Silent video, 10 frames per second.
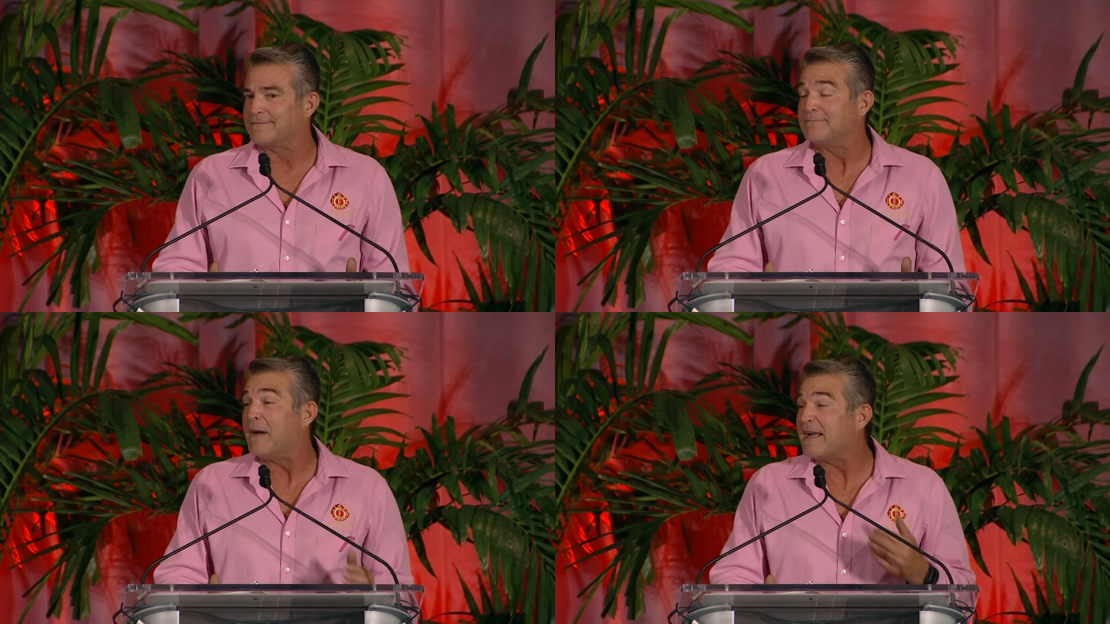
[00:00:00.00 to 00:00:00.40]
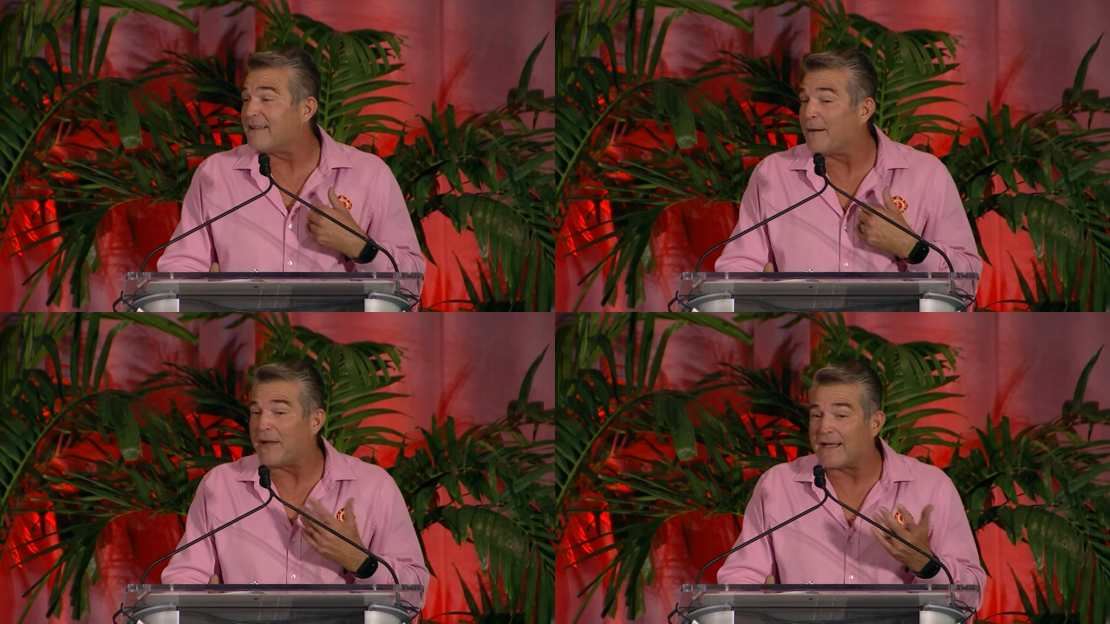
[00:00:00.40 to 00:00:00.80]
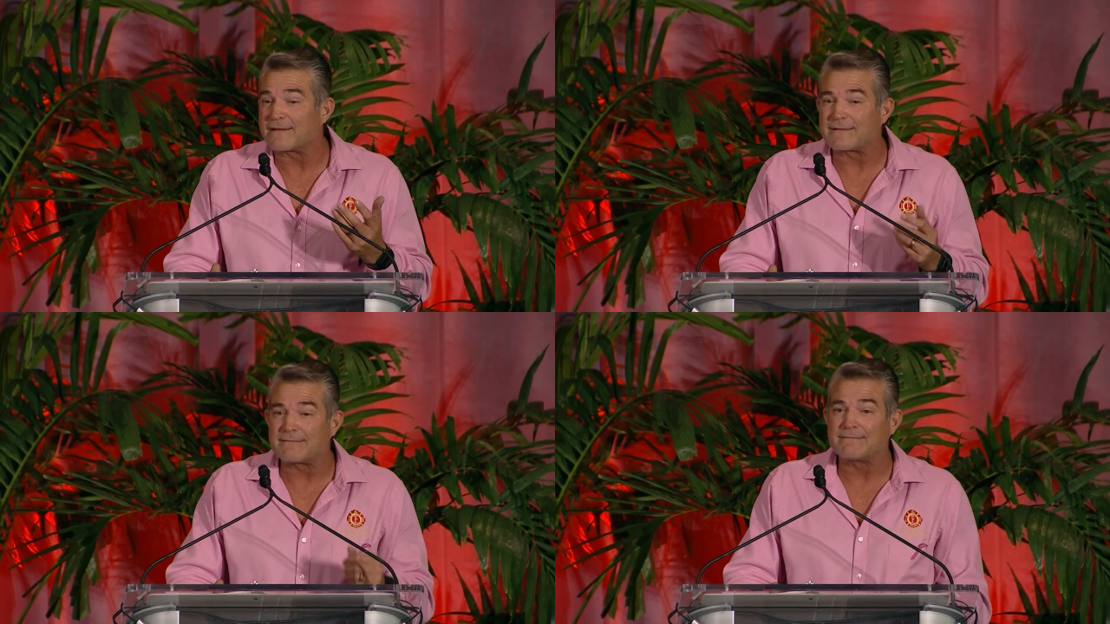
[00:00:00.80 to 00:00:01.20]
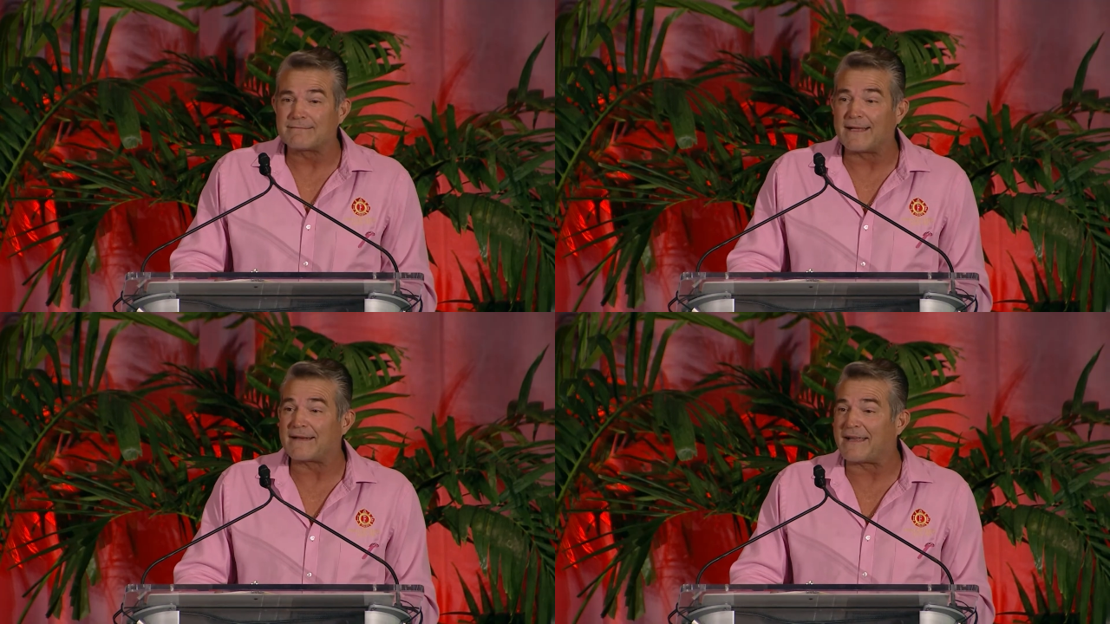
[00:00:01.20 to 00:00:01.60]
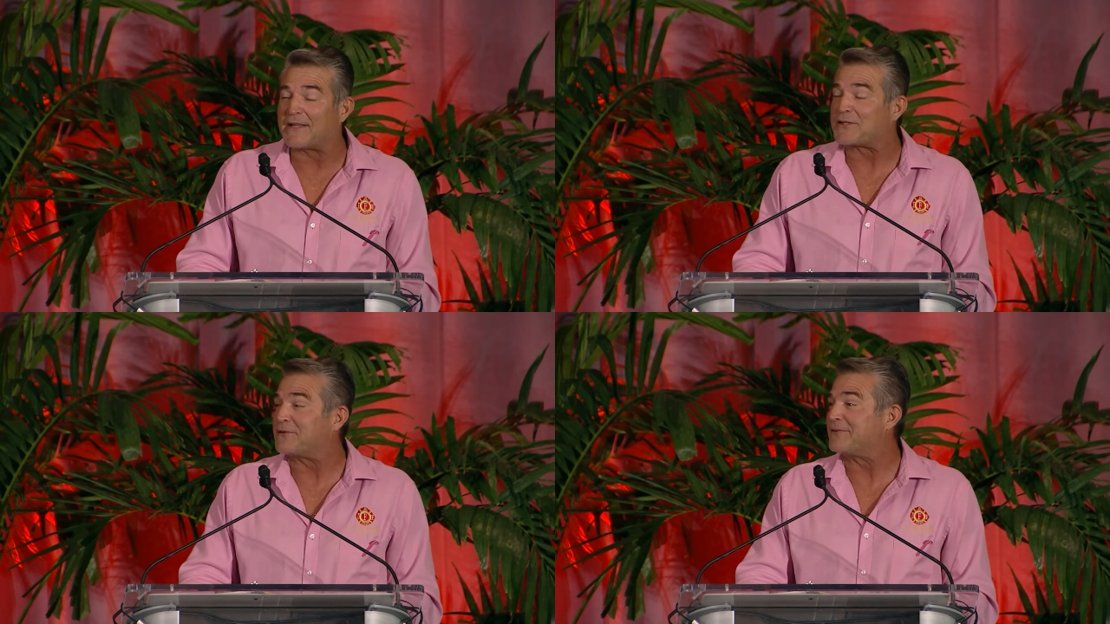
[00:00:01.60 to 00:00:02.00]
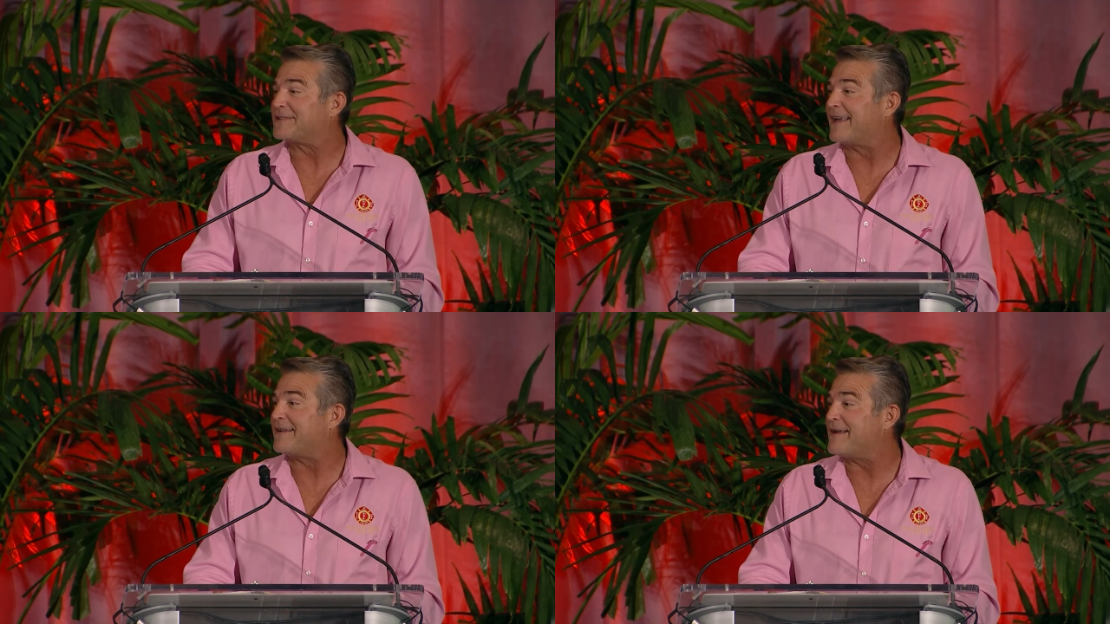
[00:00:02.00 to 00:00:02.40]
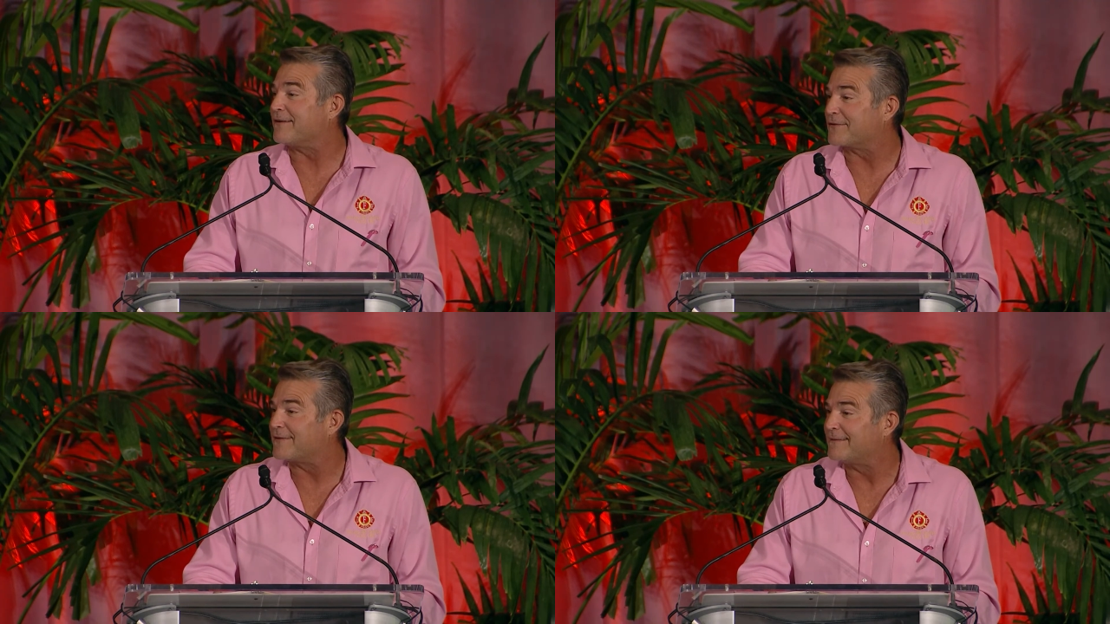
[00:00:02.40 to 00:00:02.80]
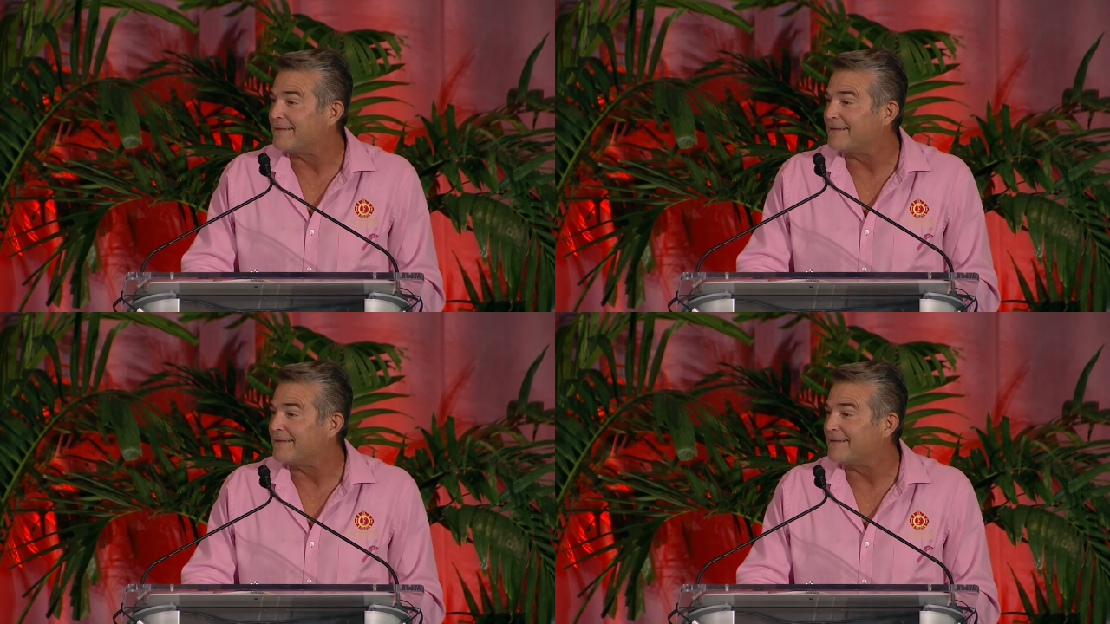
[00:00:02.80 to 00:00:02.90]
My dumbass had cancer for 10 years